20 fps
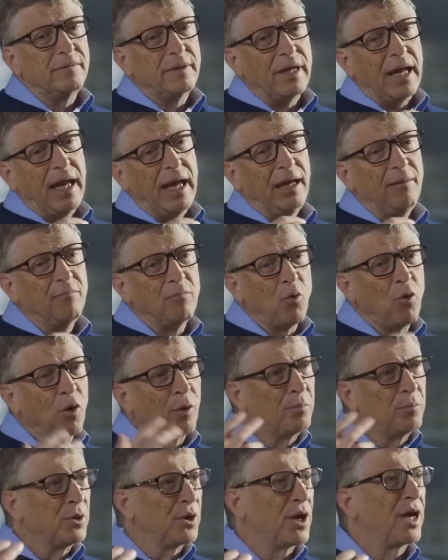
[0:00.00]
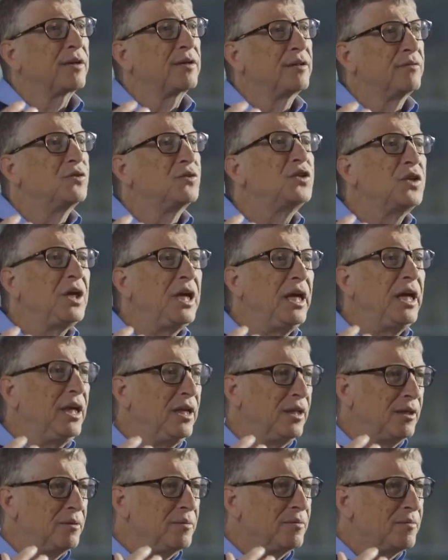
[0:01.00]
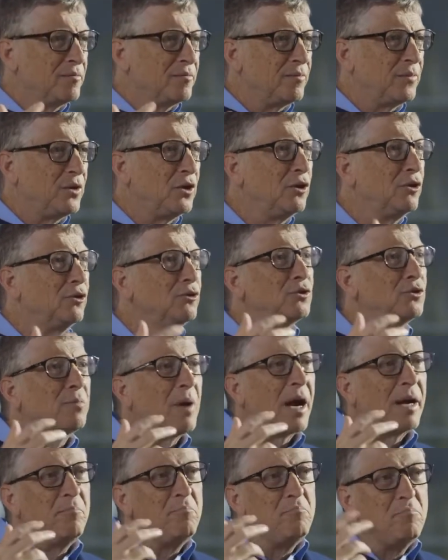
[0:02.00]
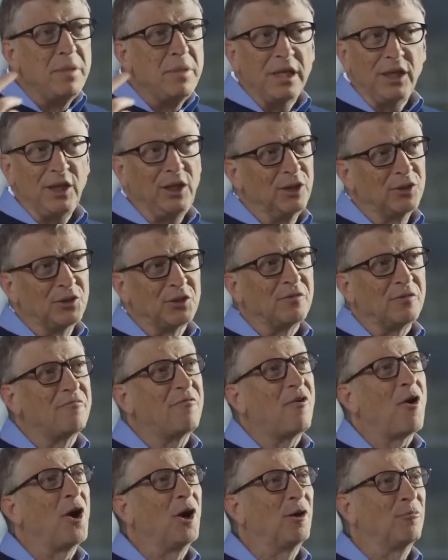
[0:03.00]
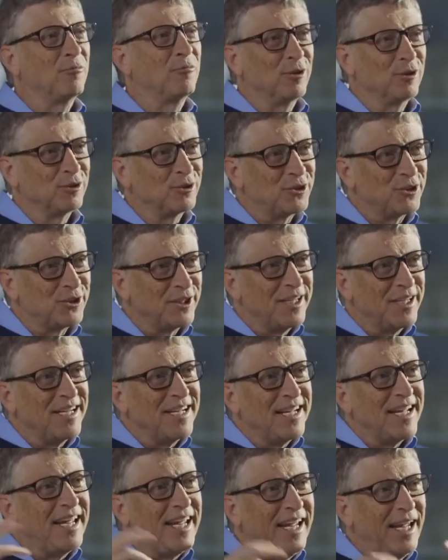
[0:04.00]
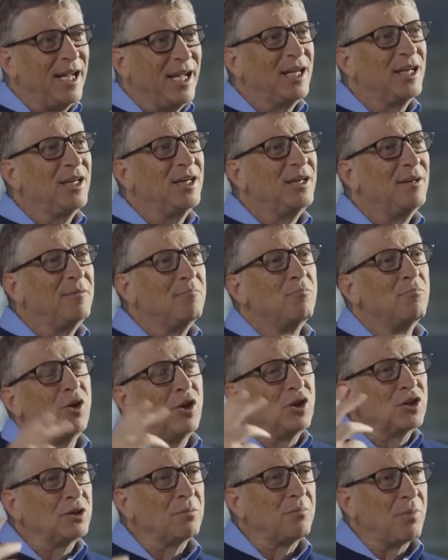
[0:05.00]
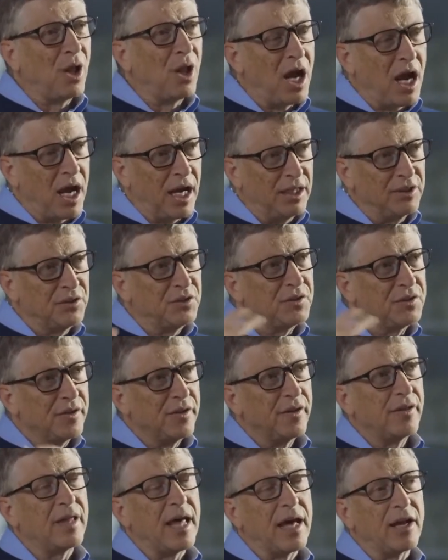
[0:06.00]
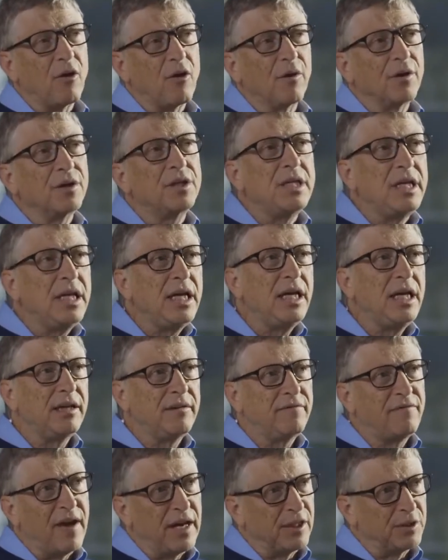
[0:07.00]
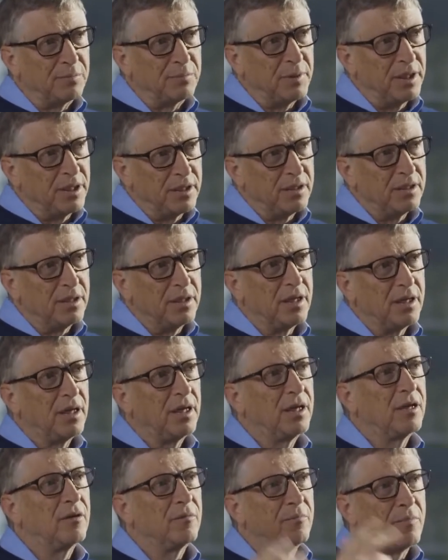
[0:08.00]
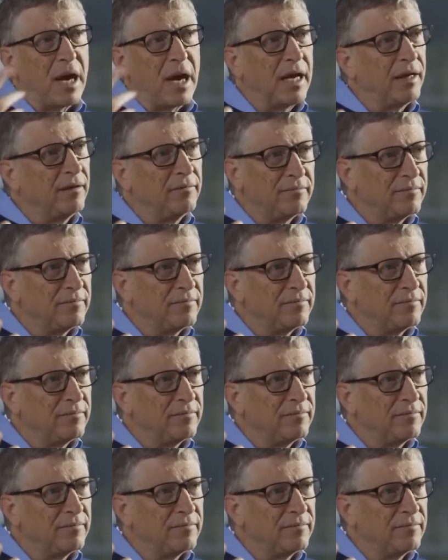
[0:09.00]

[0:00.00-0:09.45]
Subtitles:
a more productive seed used by millions of farmers, it multiplies that R&D investment, by